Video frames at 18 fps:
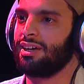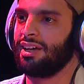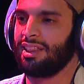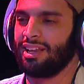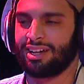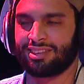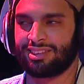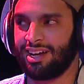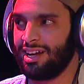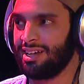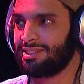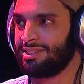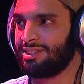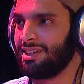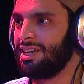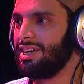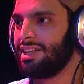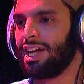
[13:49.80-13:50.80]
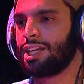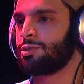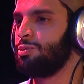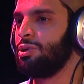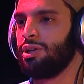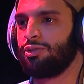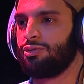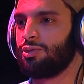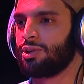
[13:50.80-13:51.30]
And, like, that's
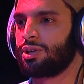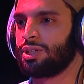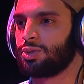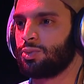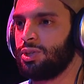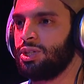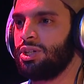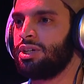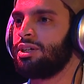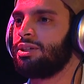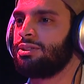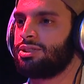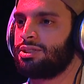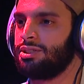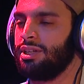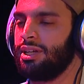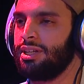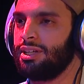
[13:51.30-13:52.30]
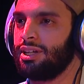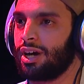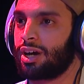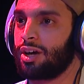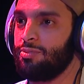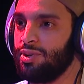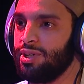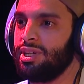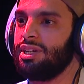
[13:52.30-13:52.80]
beautiful, because when you're in a
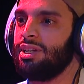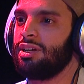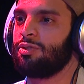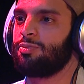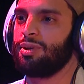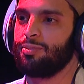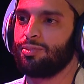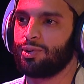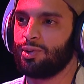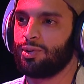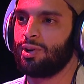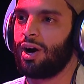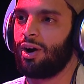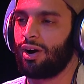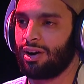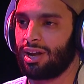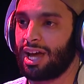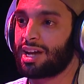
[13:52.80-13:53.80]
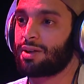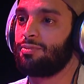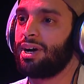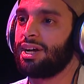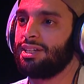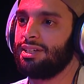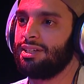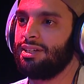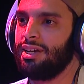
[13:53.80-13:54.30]
community of people who are
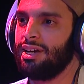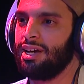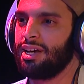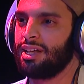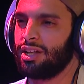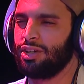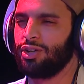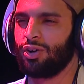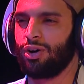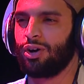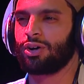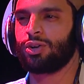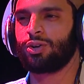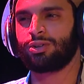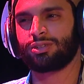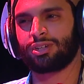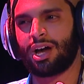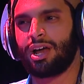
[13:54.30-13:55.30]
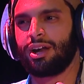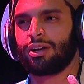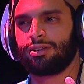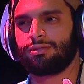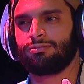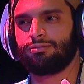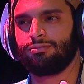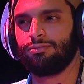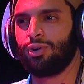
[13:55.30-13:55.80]
like-minded, then you're all kind of
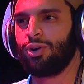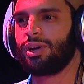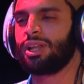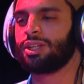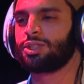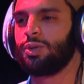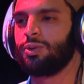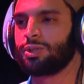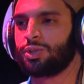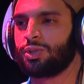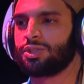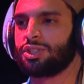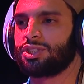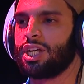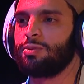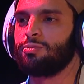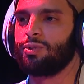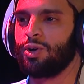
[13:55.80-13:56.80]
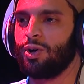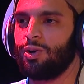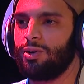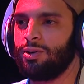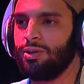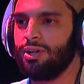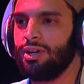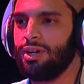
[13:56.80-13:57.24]
more or less going towards the same goal.